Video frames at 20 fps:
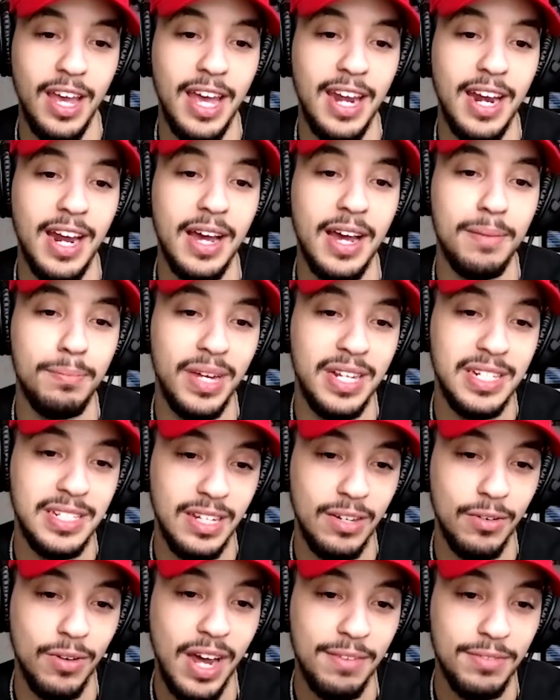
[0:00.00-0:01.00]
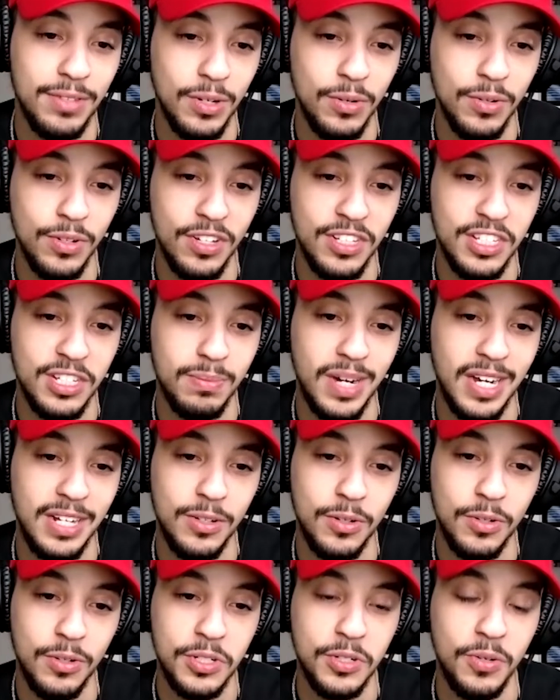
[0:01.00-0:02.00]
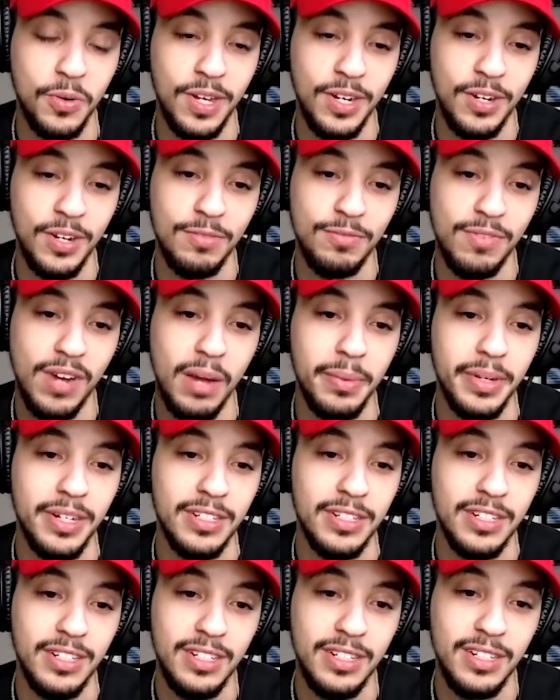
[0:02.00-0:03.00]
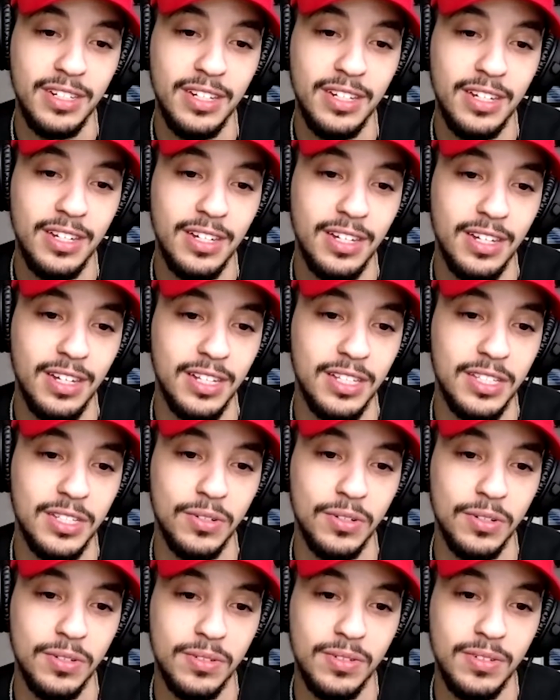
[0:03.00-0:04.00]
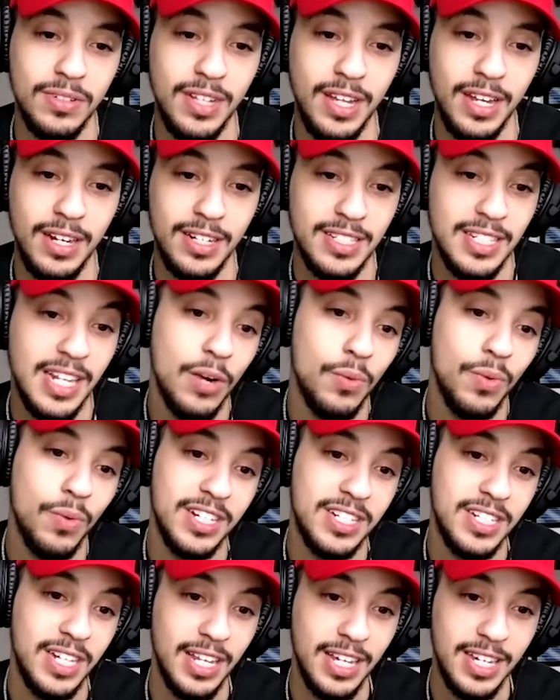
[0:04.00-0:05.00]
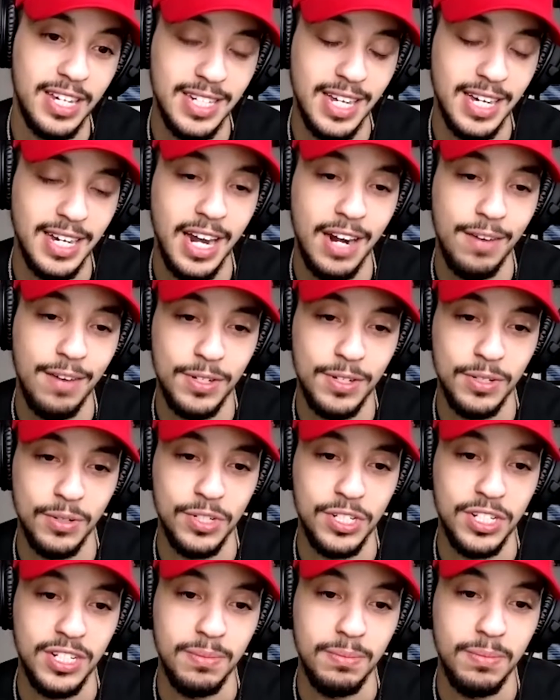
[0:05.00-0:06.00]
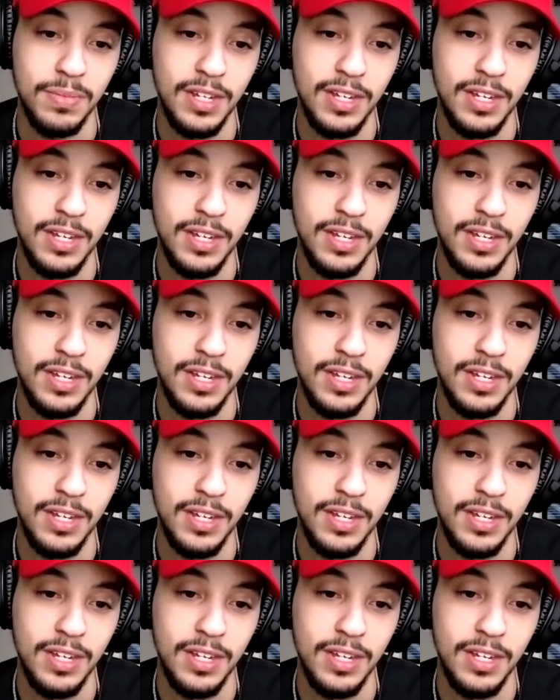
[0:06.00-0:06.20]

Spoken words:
And I basically will have to hold on to my Dogecoin on Robinhood until then because I don't want to sell it because I got it for so cheap.